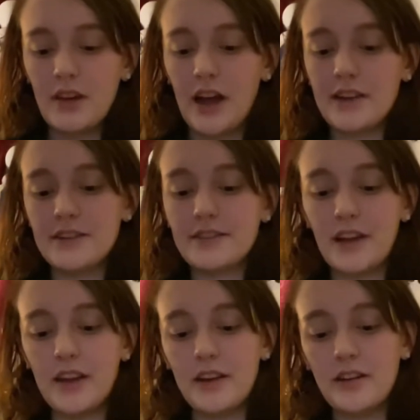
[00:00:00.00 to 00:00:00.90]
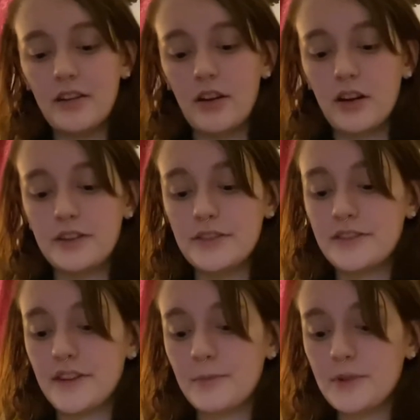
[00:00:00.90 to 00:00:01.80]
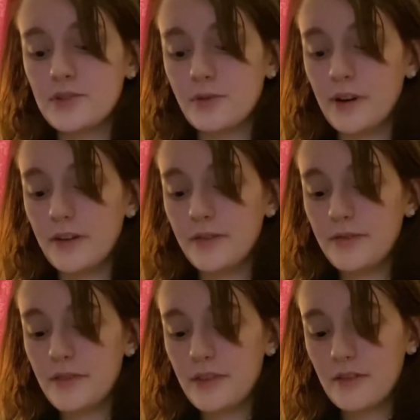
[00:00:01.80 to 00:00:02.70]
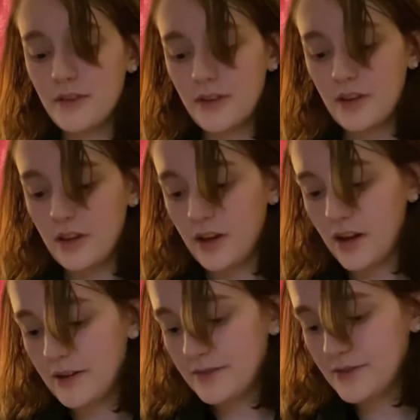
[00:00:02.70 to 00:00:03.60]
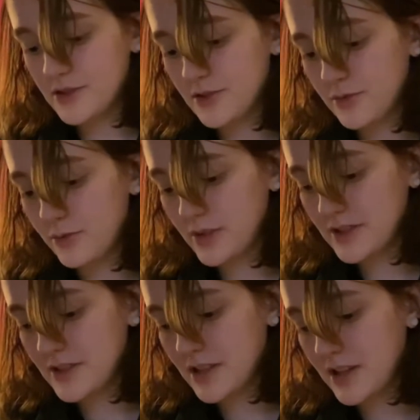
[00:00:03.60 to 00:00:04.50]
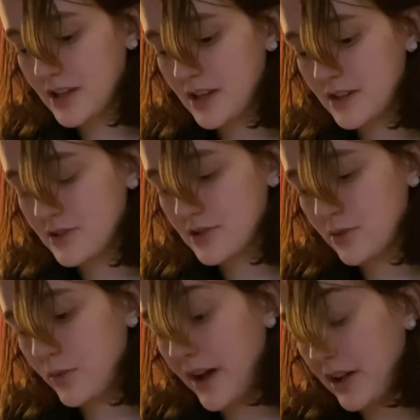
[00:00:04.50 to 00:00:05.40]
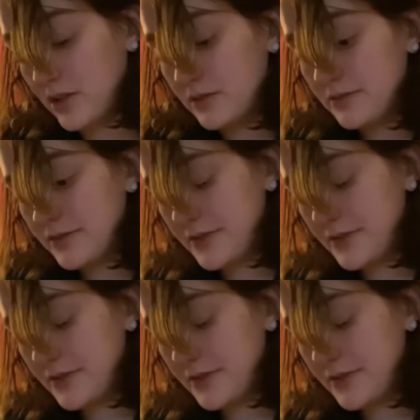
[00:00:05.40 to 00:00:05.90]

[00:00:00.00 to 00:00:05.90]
I decided on December 12th of 2012